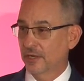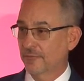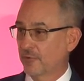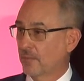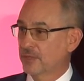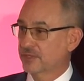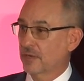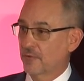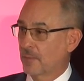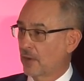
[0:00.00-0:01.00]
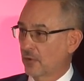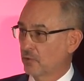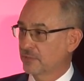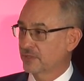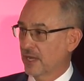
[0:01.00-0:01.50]
from our
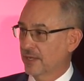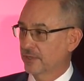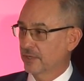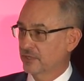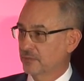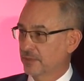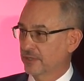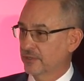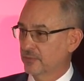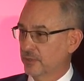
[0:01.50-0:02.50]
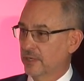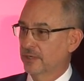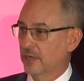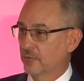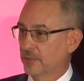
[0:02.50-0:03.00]
own misconduct just because we are
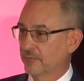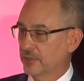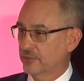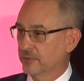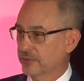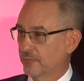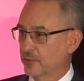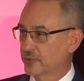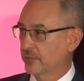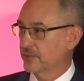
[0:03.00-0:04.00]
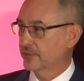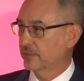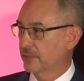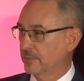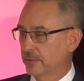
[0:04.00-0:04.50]
government officials, if we're servants of the
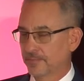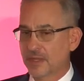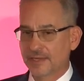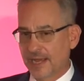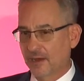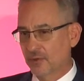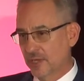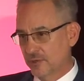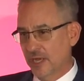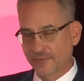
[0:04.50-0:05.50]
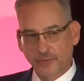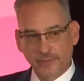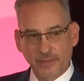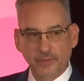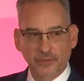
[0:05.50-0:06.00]
people. Now, you have to
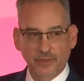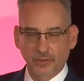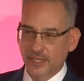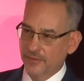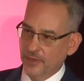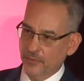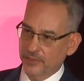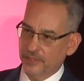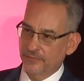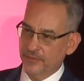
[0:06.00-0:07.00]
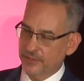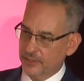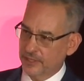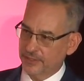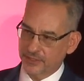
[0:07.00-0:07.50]
remember, though, that we live
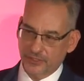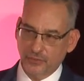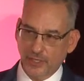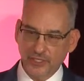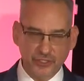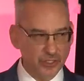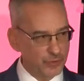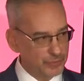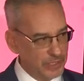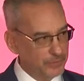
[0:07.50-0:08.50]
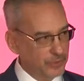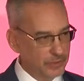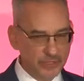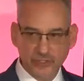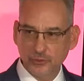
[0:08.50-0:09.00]
in a situation in which people can
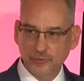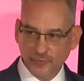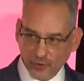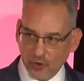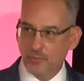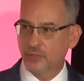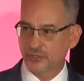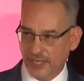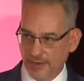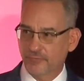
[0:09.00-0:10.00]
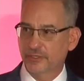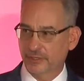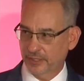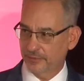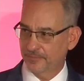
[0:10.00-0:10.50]
be sued for almost everything.